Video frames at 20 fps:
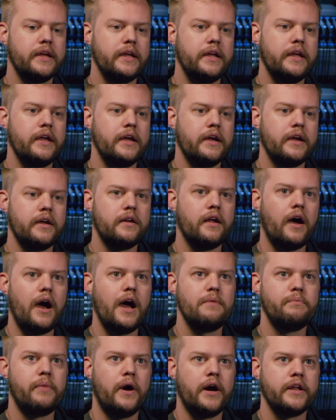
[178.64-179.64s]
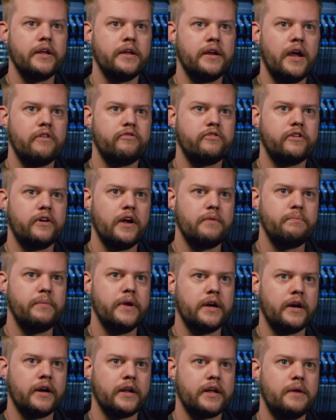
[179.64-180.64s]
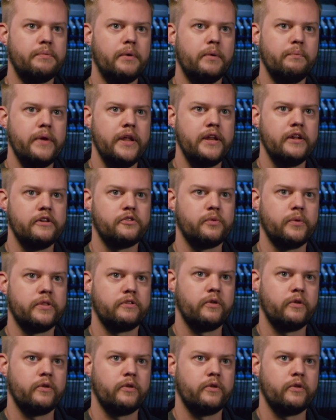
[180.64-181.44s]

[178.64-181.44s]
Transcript: And I bought in after I'd been on a couple meetings with